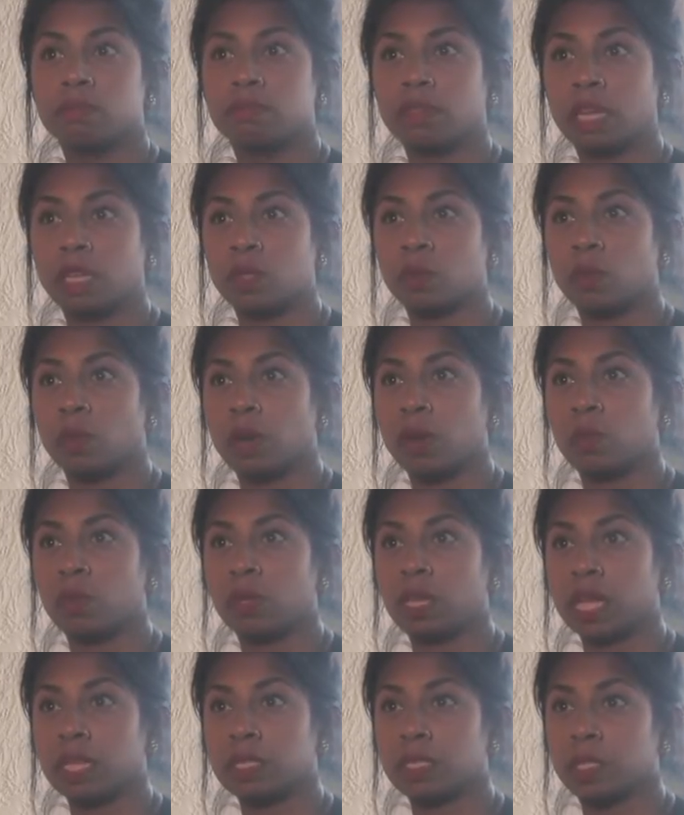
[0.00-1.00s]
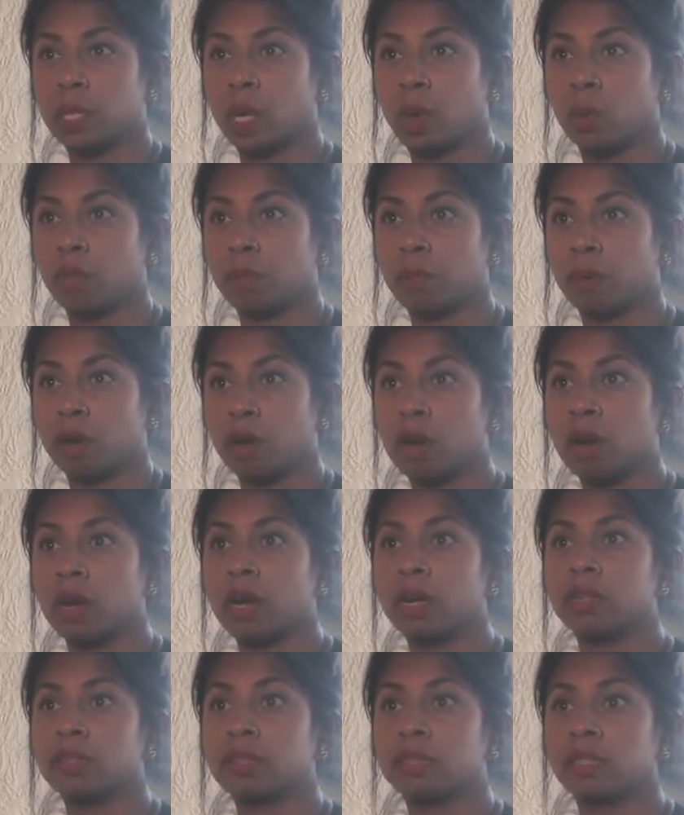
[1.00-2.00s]
That's where I would like to go with my
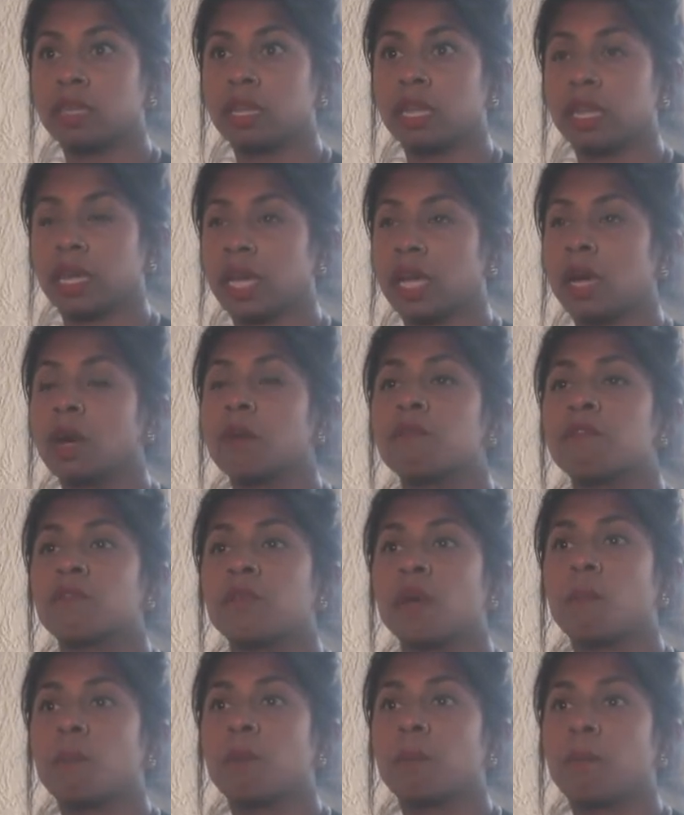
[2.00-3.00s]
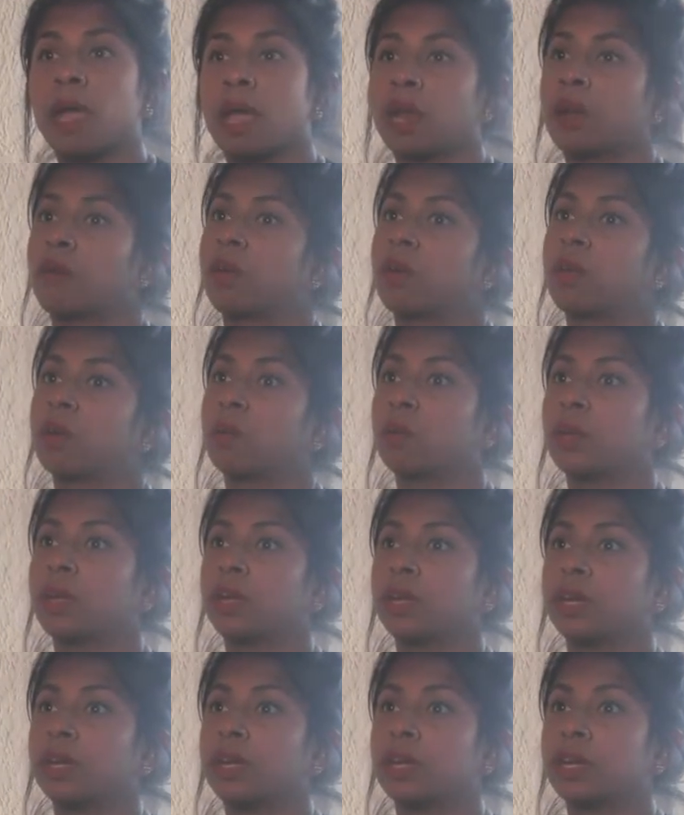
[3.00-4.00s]
art. Like, I come from a background
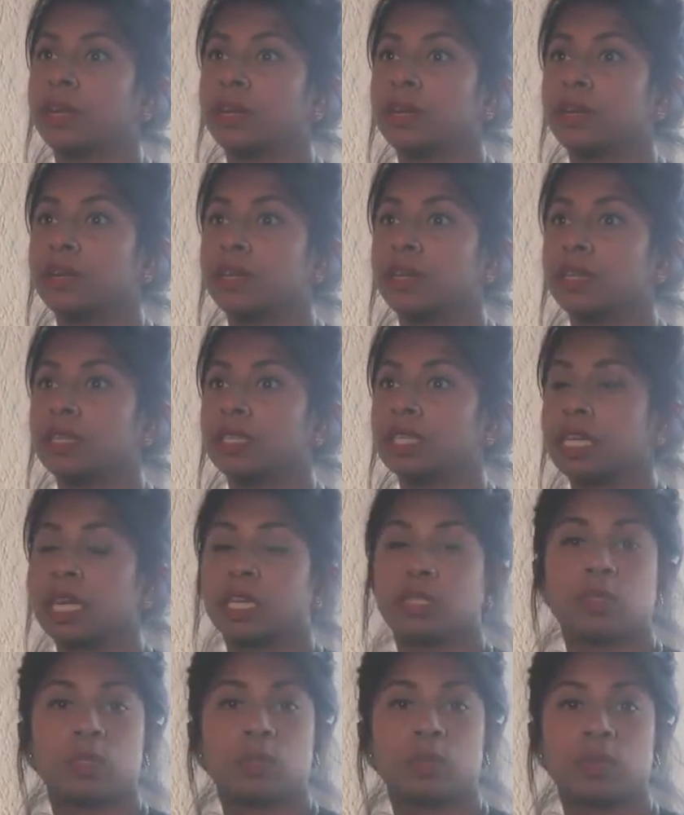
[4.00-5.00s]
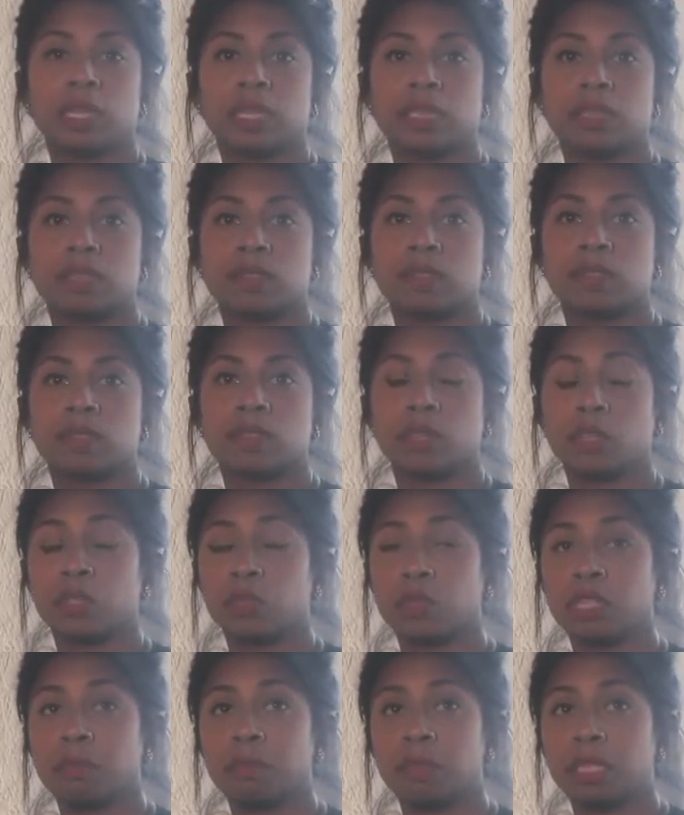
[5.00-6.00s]
where tattooing is
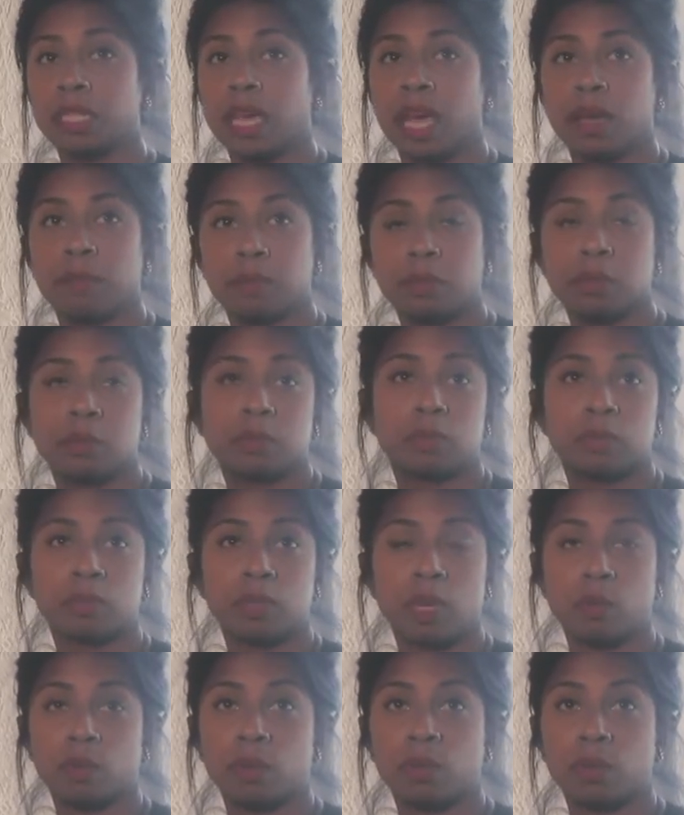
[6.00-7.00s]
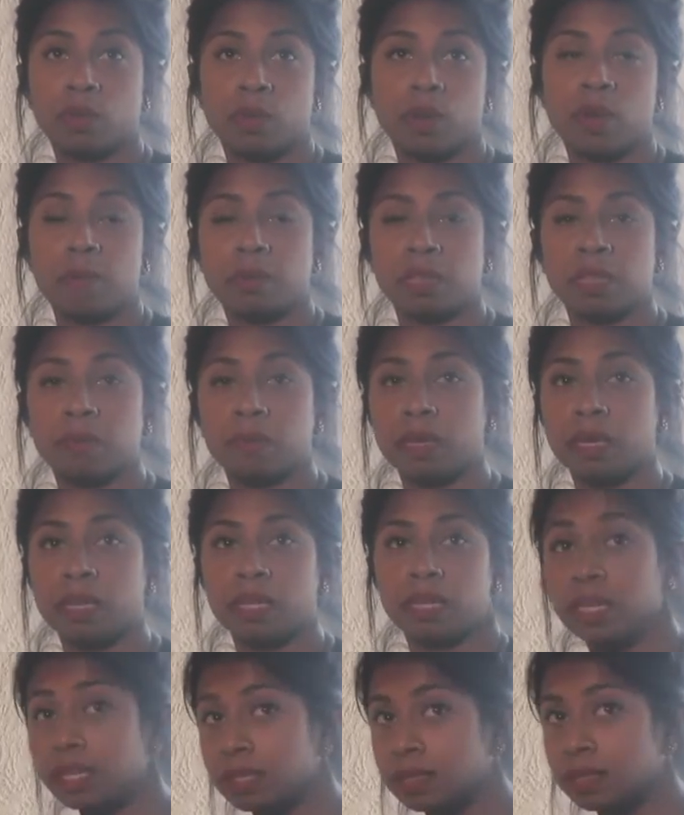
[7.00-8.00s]
extremely taboo. I grew up in the
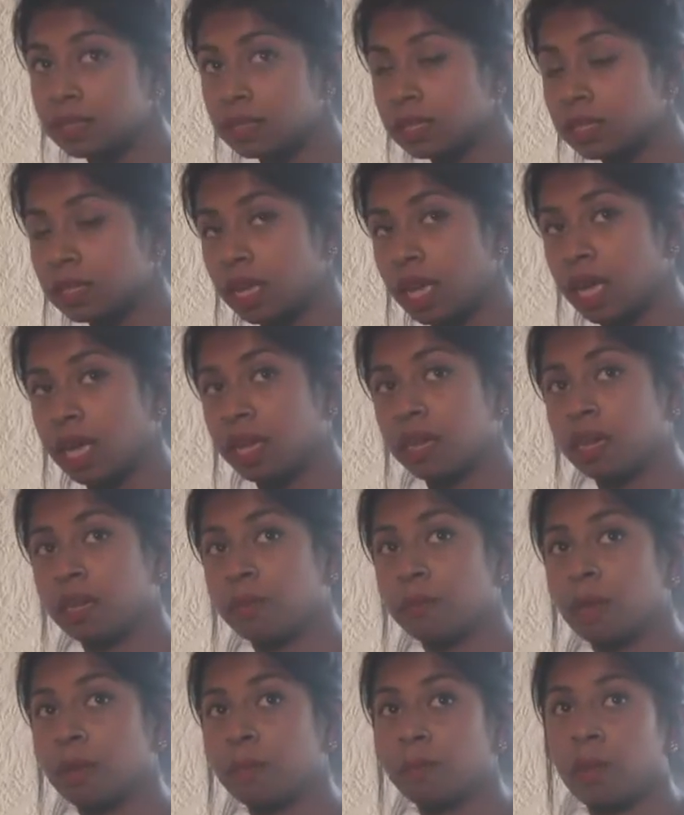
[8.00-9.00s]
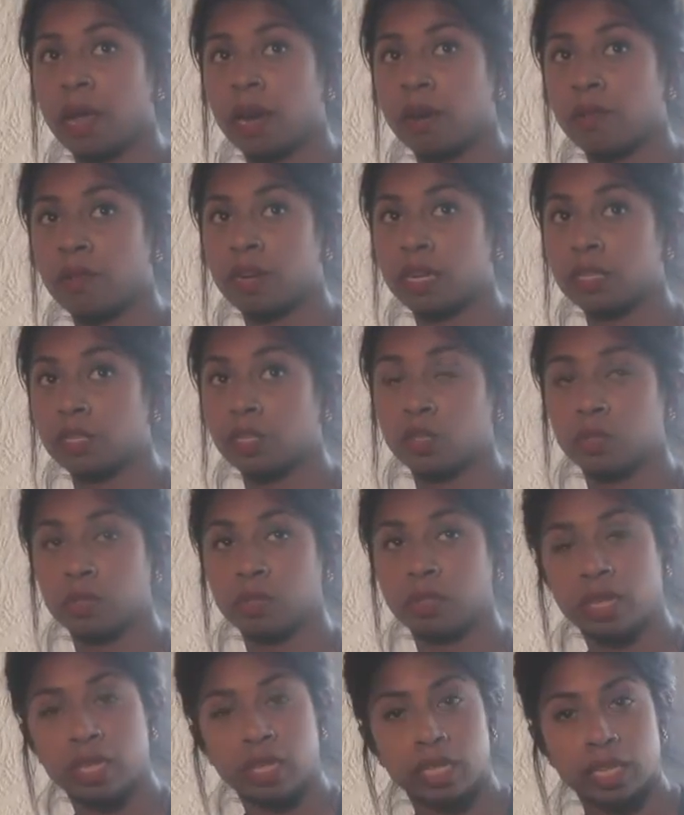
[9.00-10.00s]
Middle East, and in my background as a Sri
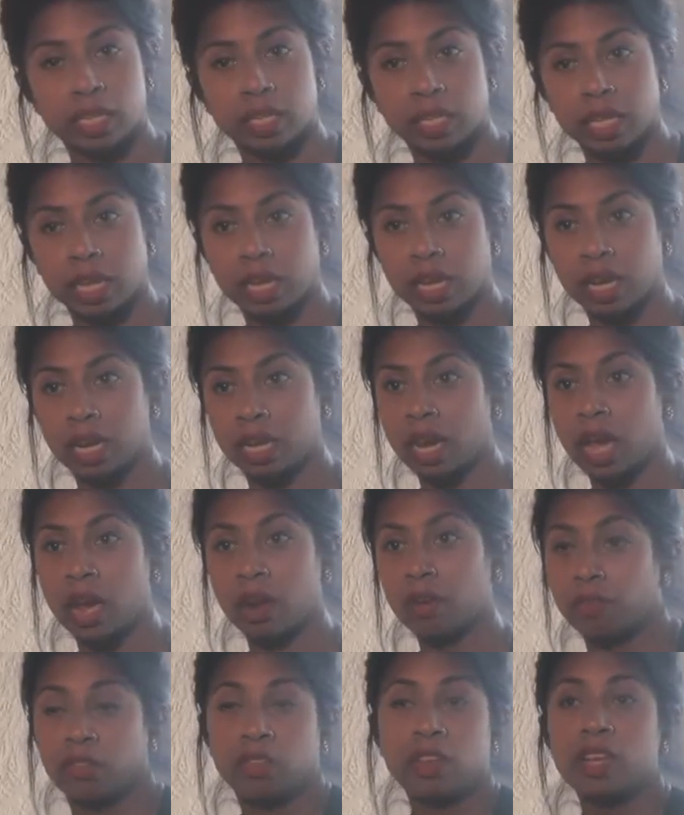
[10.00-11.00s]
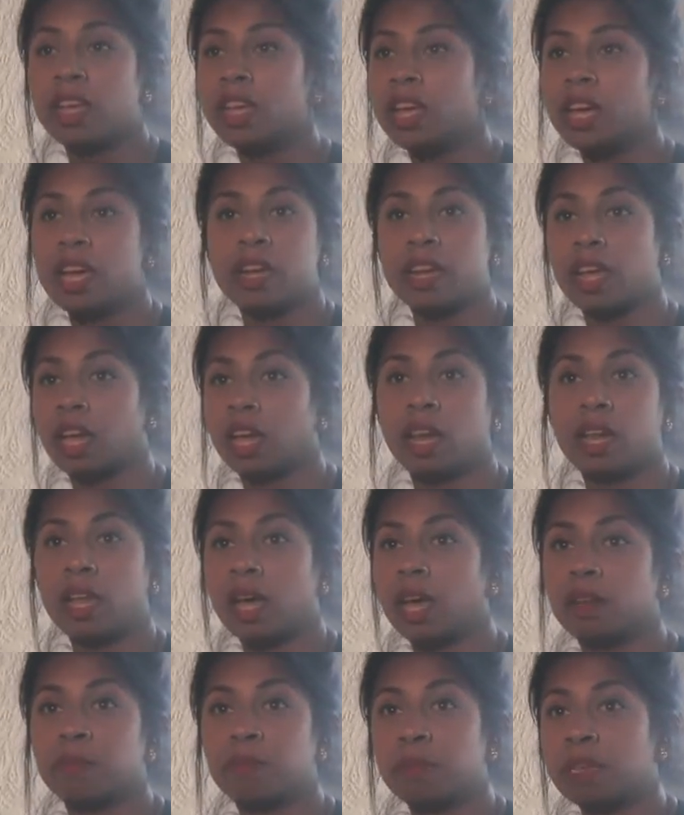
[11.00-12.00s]
Lankan, not a
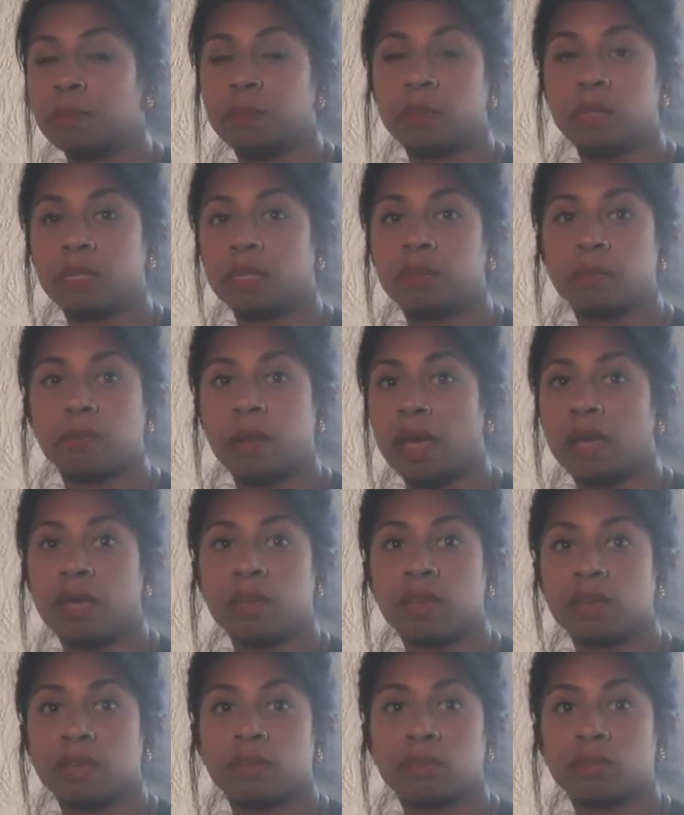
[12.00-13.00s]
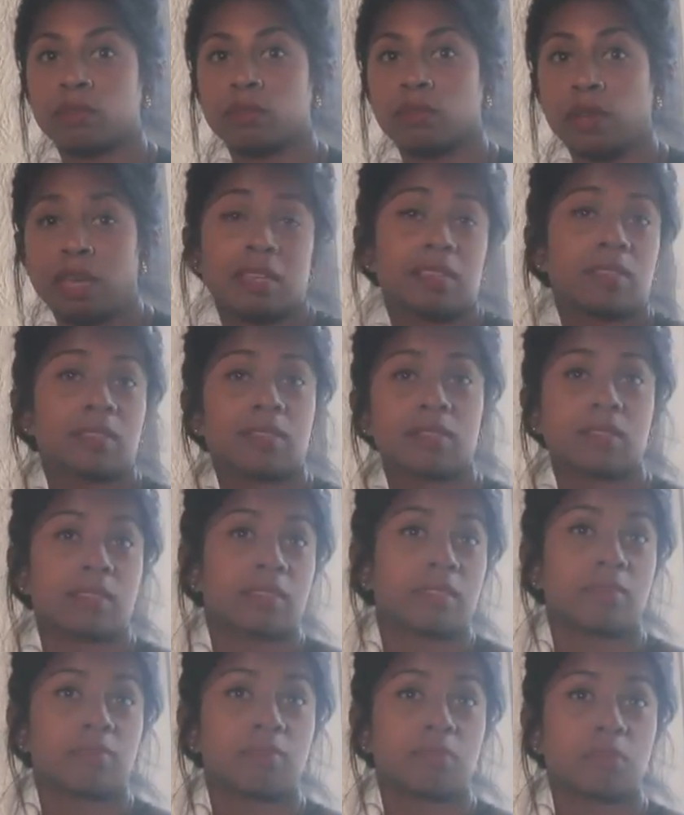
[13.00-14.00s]
lot of people in my race
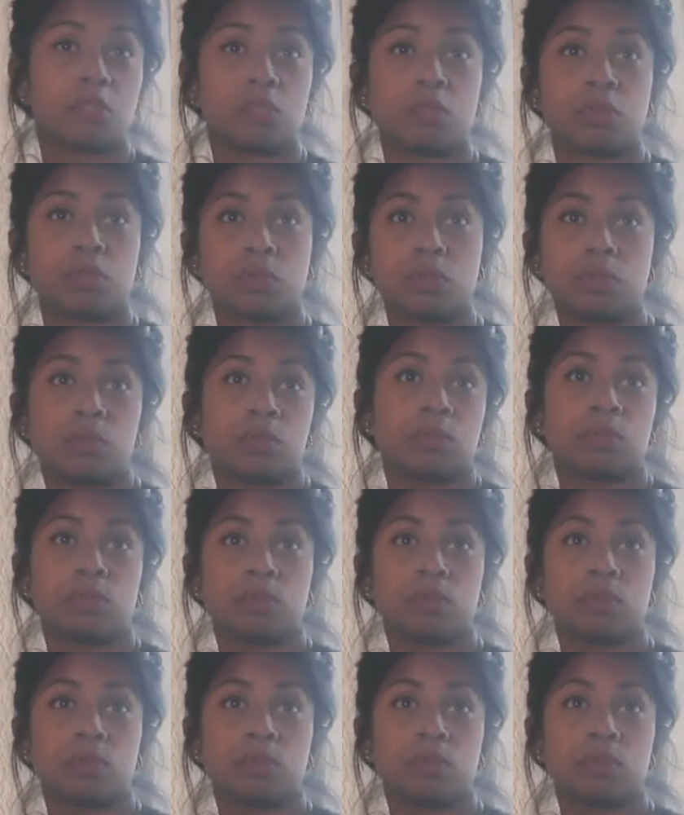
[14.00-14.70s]
pursue